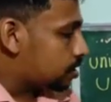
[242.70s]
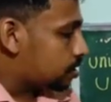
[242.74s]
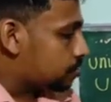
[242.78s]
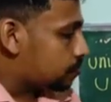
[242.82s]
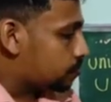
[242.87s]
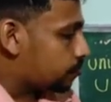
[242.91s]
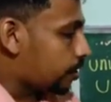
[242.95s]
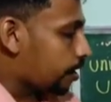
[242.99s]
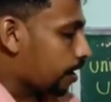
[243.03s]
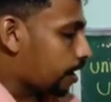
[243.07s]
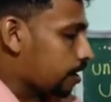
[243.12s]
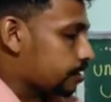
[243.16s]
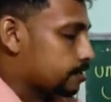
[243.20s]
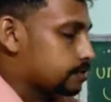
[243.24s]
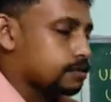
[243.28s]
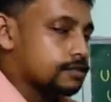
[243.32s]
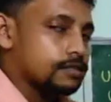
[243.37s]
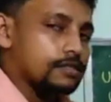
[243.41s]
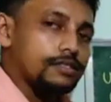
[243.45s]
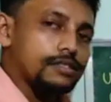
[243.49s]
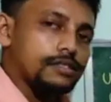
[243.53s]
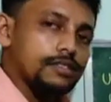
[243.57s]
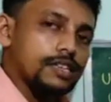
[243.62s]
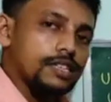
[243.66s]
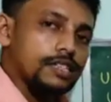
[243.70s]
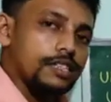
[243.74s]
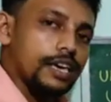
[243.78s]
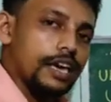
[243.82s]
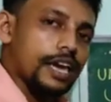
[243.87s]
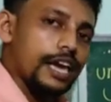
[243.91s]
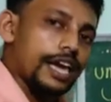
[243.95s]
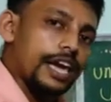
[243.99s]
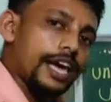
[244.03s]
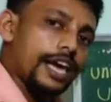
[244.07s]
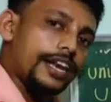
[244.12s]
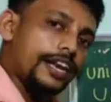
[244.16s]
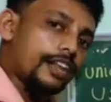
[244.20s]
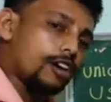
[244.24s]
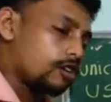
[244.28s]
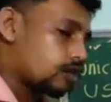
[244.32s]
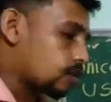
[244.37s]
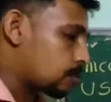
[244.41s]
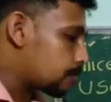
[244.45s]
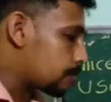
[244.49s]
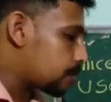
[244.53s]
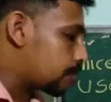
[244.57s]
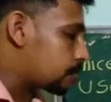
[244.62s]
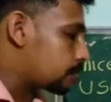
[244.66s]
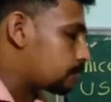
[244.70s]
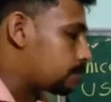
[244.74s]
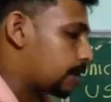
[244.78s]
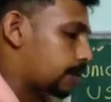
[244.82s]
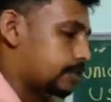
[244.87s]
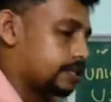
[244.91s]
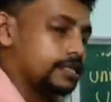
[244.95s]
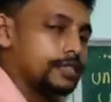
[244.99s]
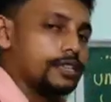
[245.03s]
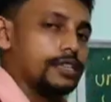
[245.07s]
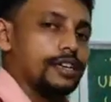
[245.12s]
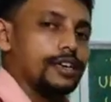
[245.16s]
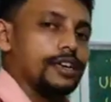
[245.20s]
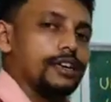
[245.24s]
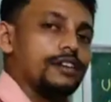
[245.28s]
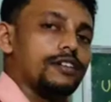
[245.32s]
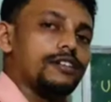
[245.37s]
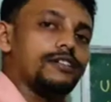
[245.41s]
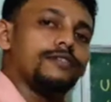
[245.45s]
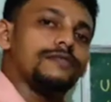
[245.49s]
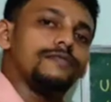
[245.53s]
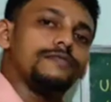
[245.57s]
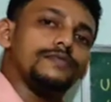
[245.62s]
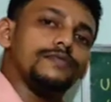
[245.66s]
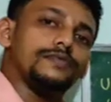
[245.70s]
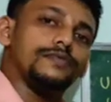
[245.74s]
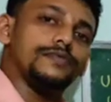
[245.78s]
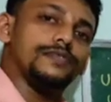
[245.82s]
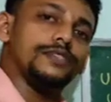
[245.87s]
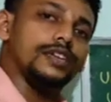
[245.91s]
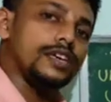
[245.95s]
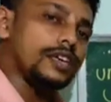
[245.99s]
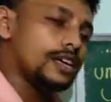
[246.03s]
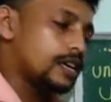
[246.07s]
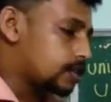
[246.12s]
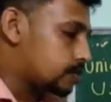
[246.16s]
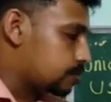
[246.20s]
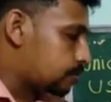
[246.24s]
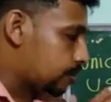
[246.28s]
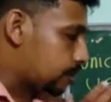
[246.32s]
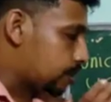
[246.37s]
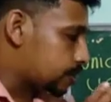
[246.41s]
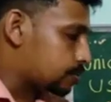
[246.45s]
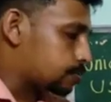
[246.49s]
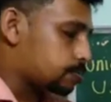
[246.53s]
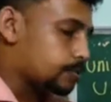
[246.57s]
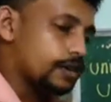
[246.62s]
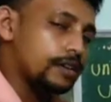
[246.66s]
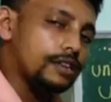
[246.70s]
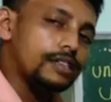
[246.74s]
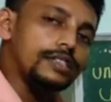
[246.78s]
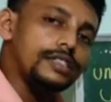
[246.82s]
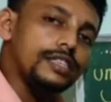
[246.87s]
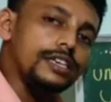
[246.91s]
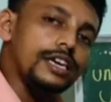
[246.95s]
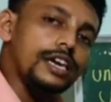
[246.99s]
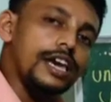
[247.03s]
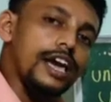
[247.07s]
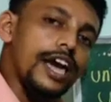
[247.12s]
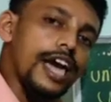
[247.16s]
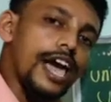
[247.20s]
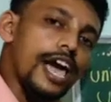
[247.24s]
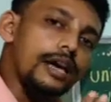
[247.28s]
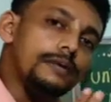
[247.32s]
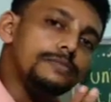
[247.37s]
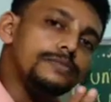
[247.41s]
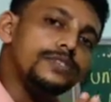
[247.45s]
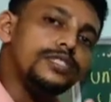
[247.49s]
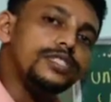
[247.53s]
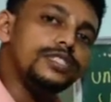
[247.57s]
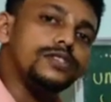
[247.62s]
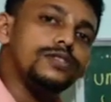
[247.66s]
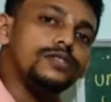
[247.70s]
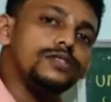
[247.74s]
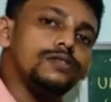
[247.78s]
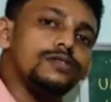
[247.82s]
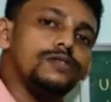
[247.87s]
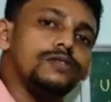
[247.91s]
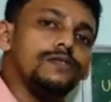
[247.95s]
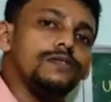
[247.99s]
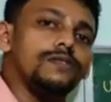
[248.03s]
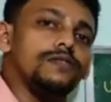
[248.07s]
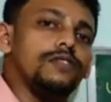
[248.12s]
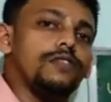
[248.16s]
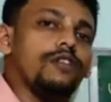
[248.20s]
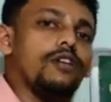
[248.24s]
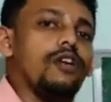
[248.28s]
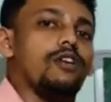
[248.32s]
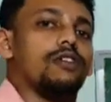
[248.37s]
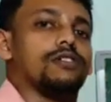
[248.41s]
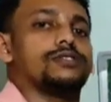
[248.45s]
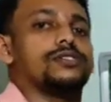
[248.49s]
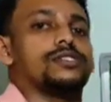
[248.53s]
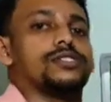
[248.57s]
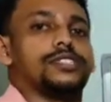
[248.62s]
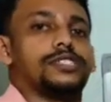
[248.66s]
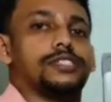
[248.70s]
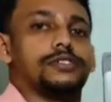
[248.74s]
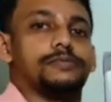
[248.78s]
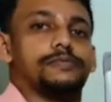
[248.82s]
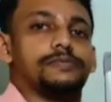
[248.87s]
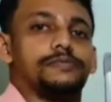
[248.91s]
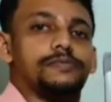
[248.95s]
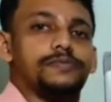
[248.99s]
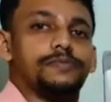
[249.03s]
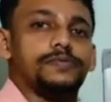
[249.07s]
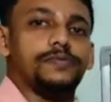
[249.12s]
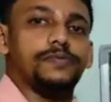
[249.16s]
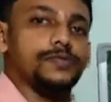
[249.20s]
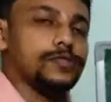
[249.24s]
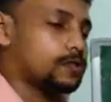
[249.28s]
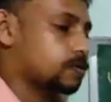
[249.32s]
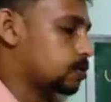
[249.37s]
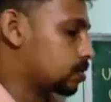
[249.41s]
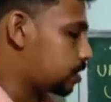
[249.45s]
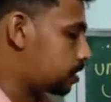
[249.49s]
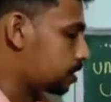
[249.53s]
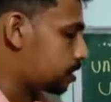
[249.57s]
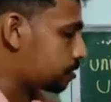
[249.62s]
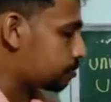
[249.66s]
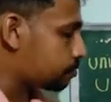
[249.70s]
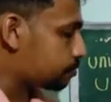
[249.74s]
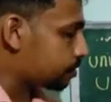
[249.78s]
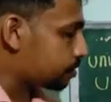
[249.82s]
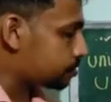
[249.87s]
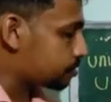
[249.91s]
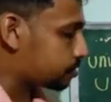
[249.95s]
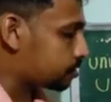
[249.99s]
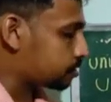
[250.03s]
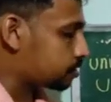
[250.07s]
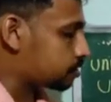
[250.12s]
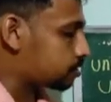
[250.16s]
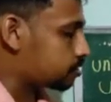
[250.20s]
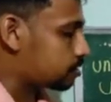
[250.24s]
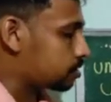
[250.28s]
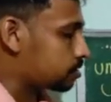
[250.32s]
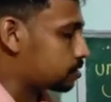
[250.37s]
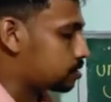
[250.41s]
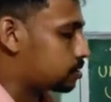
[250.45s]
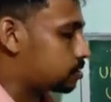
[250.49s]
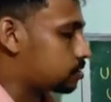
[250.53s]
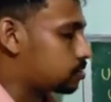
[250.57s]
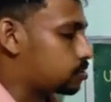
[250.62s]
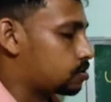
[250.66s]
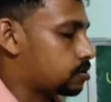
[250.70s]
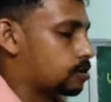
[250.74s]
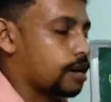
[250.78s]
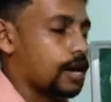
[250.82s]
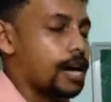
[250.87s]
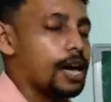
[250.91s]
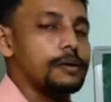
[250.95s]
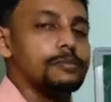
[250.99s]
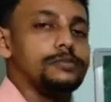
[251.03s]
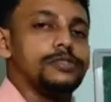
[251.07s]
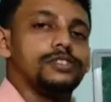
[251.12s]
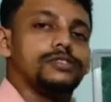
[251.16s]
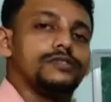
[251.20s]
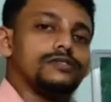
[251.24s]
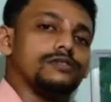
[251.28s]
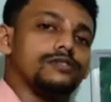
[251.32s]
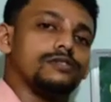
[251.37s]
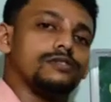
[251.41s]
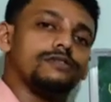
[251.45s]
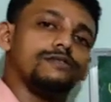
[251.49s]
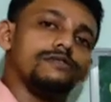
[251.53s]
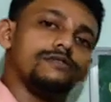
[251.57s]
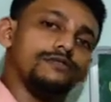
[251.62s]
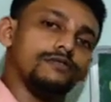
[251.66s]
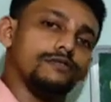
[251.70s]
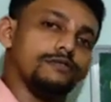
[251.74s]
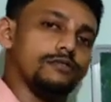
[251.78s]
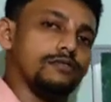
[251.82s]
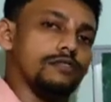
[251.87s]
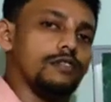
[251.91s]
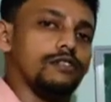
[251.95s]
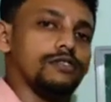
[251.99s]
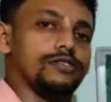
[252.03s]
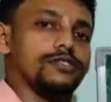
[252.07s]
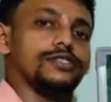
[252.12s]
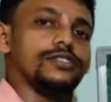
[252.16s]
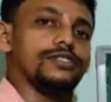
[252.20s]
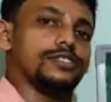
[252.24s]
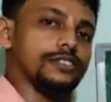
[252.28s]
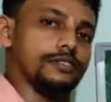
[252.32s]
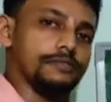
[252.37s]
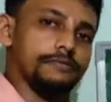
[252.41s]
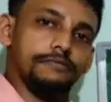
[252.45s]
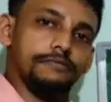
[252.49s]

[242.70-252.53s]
whereas the anaerobic bacteria, they respire in the absence of oxygen. So here presence, this is absence of oxygen.